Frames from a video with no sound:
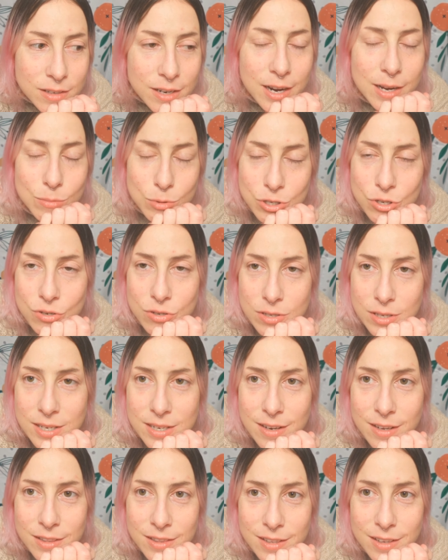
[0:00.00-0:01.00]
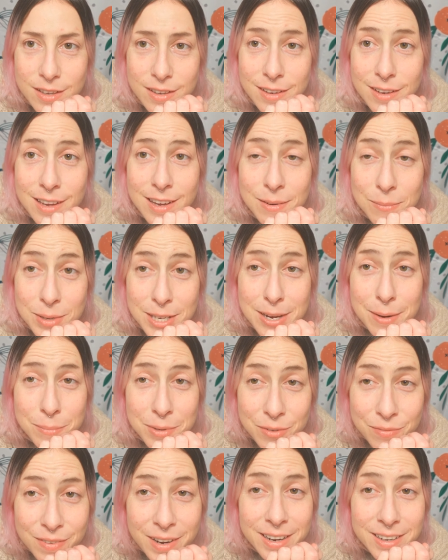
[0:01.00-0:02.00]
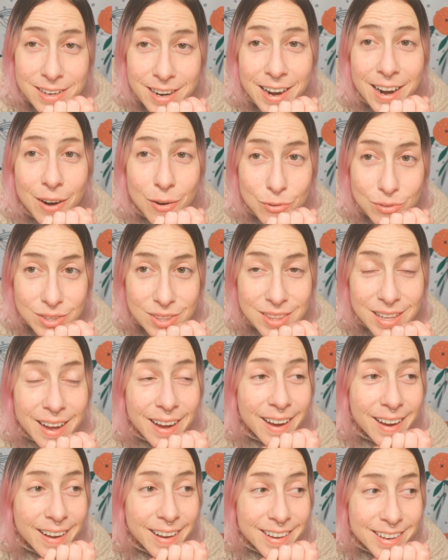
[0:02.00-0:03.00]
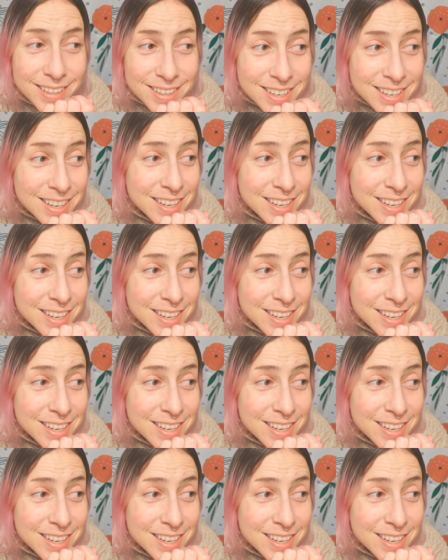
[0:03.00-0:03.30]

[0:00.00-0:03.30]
Absolutely nothing. And we come to find out that